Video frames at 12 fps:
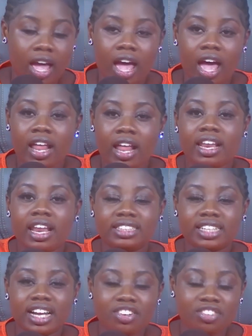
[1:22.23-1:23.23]

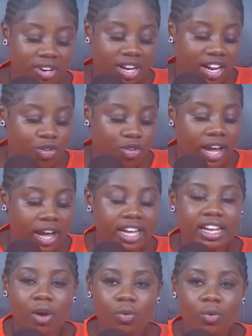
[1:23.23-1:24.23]
legendary Rocky
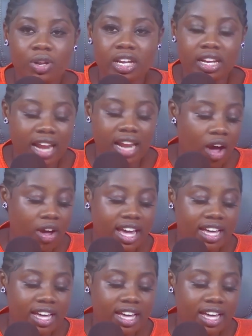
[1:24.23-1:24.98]
Dawuni. Now he is